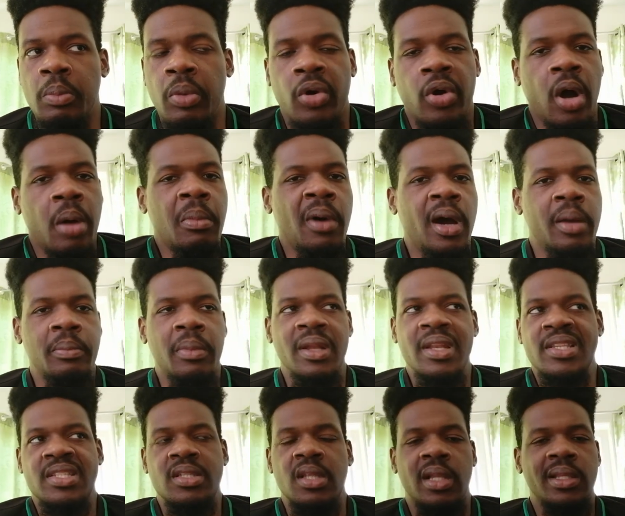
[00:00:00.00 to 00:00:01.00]
But come on,
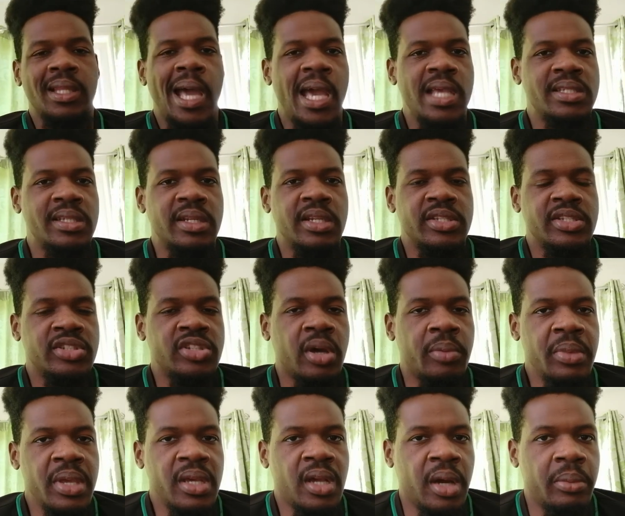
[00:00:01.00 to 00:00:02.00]
man, this is not Iceland. This is
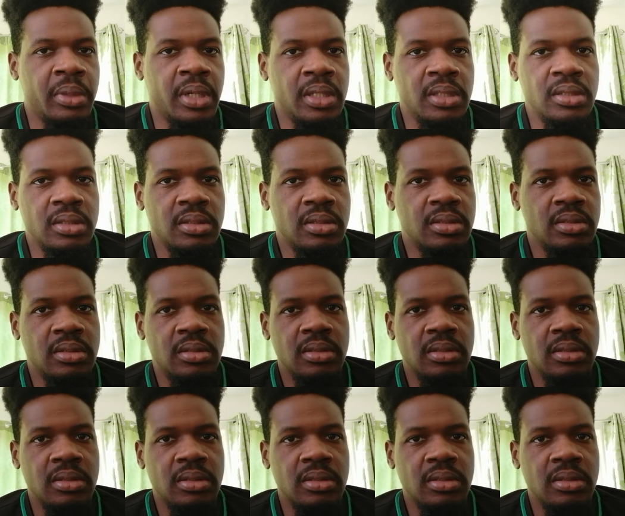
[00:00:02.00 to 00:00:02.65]
Jamaica, man.